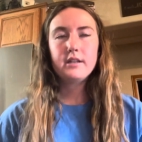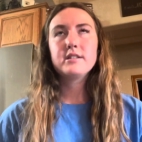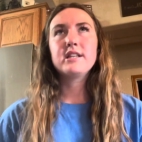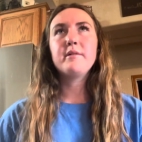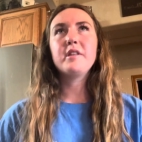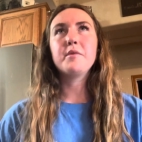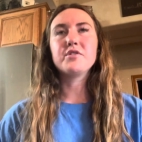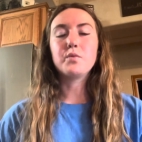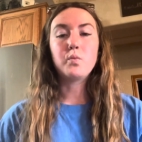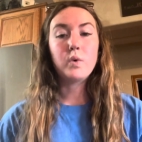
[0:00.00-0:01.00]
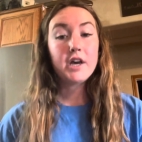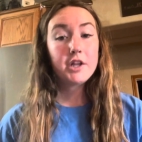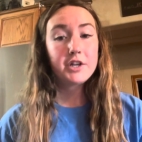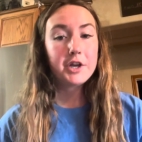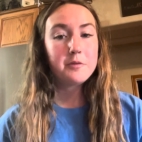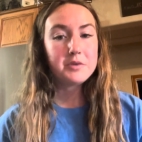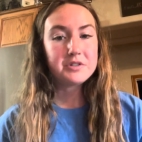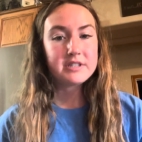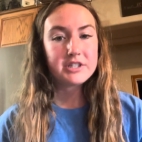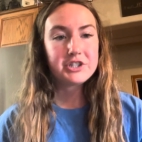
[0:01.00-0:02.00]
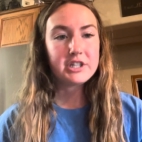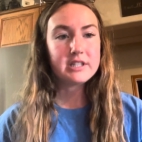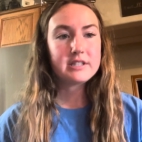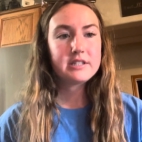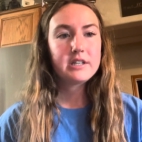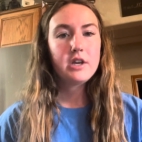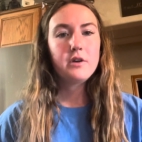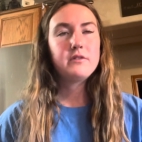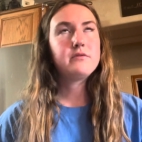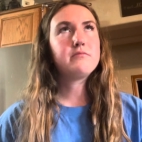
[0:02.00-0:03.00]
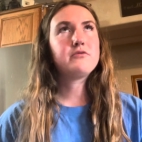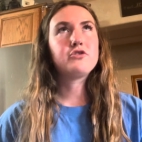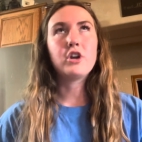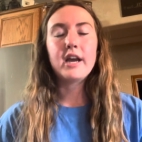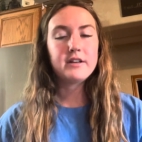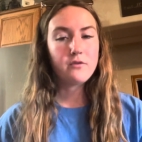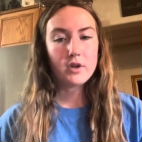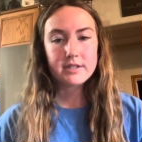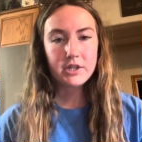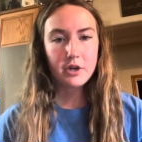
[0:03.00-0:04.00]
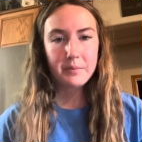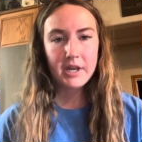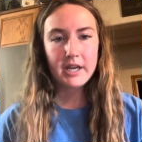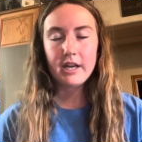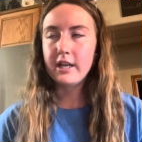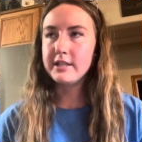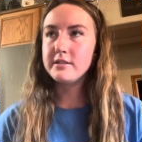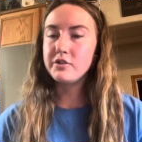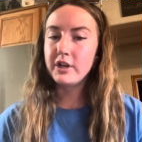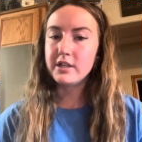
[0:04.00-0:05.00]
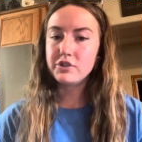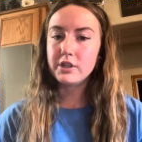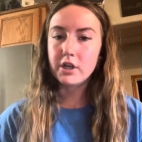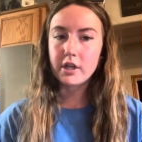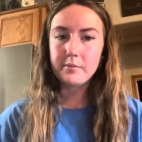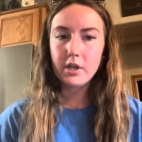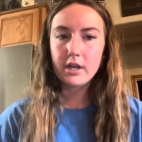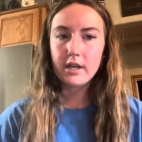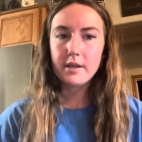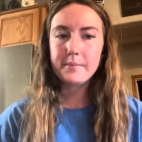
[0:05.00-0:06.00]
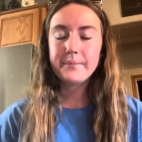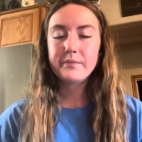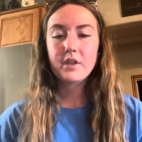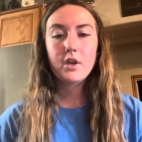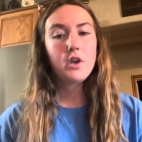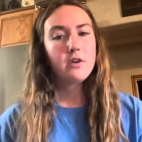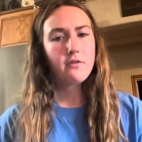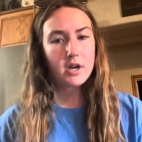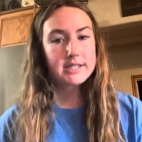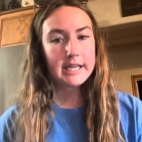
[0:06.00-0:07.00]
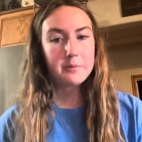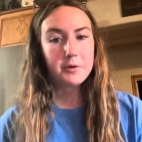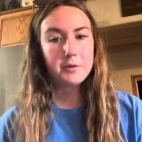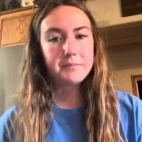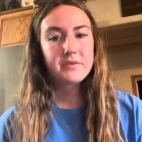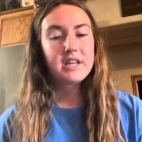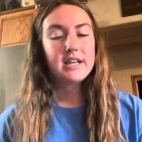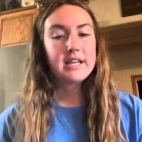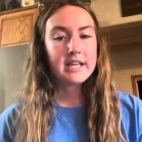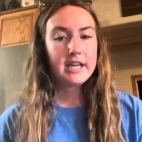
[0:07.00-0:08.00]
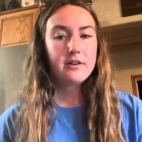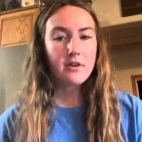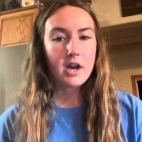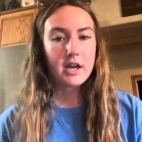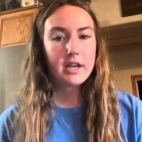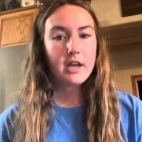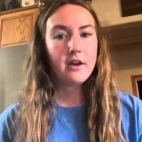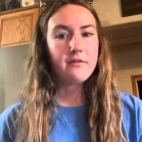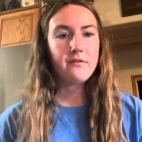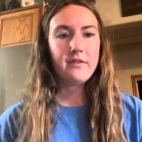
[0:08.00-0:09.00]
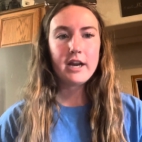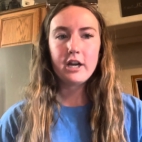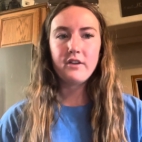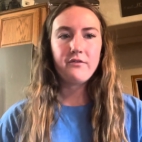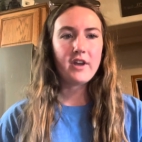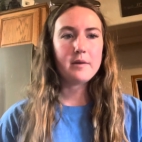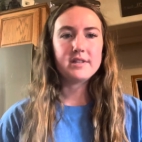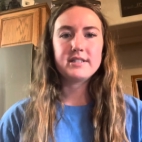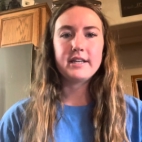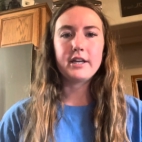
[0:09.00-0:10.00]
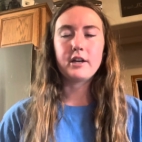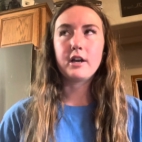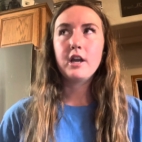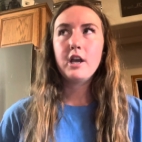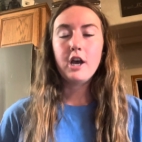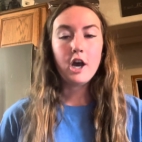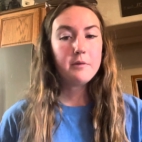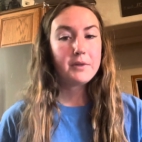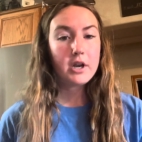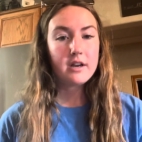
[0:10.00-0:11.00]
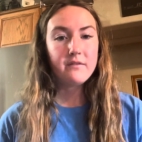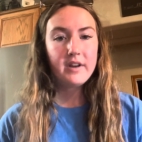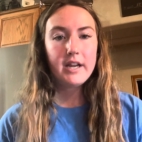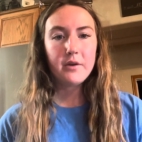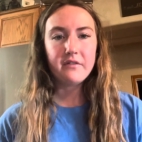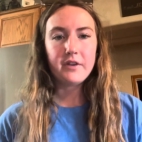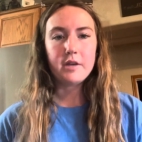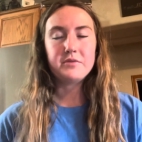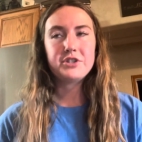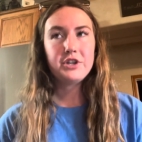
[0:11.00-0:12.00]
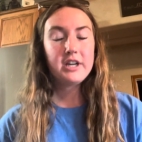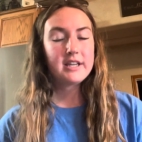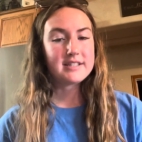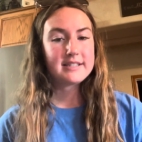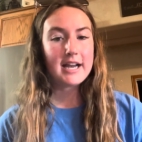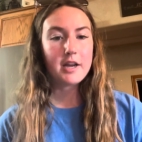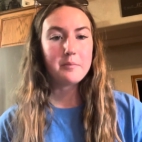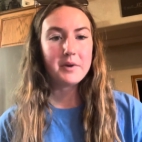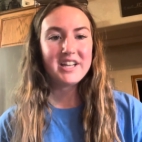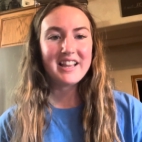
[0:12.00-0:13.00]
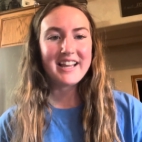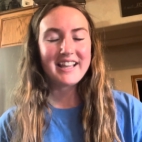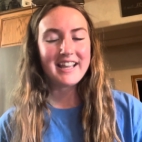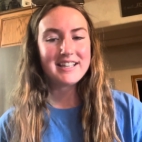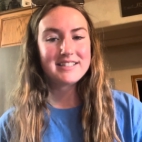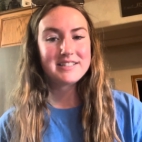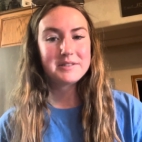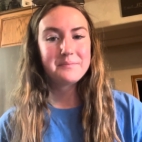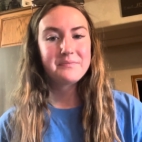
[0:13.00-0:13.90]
some of the most well known musicians tried to voice their opinion against the transgender community. For example, Kid Rock, a very famous singer, uploaded a video of him shooting a stack of Bud Light cans.